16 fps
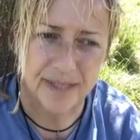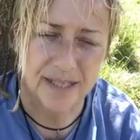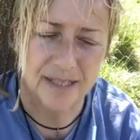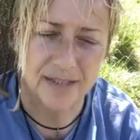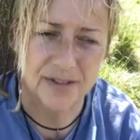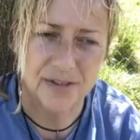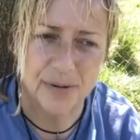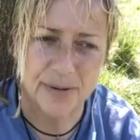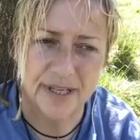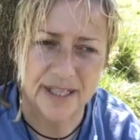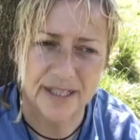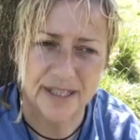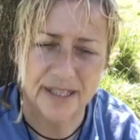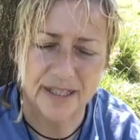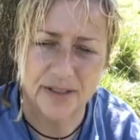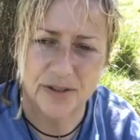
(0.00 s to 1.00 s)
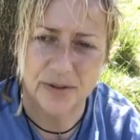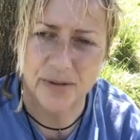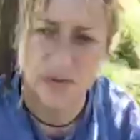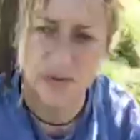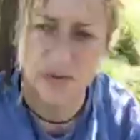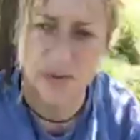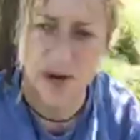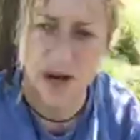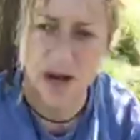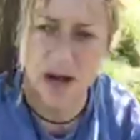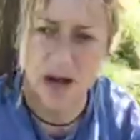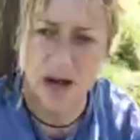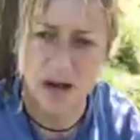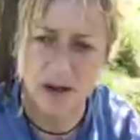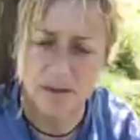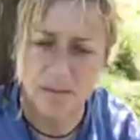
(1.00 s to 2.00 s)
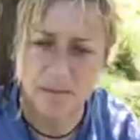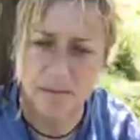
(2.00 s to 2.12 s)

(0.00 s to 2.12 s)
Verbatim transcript: It's so easy to uh,